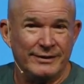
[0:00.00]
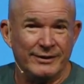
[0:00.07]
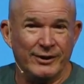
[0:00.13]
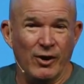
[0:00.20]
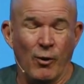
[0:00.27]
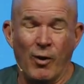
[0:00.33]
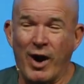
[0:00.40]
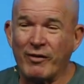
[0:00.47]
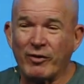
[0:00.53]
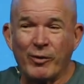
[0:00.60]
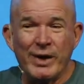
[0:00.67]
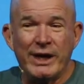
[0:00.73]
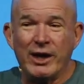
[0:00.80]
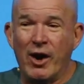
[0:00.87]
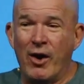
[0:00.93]
You know, wherever
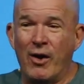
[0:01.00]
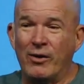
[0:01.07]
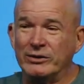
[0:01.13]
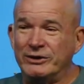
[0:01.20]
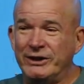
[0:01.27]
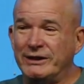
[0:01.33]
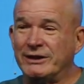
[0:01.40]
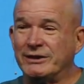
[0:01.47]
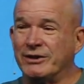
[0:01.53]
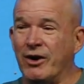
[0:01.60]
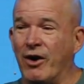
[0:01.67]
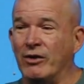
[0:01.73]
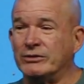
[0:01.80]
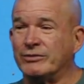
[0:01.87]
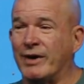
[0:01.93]
we go, Jesus
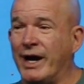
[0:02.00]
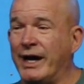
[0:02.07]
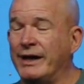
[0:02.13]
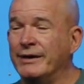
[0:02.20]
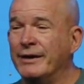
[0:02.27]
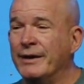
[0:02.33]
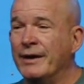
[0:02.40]
goes, right?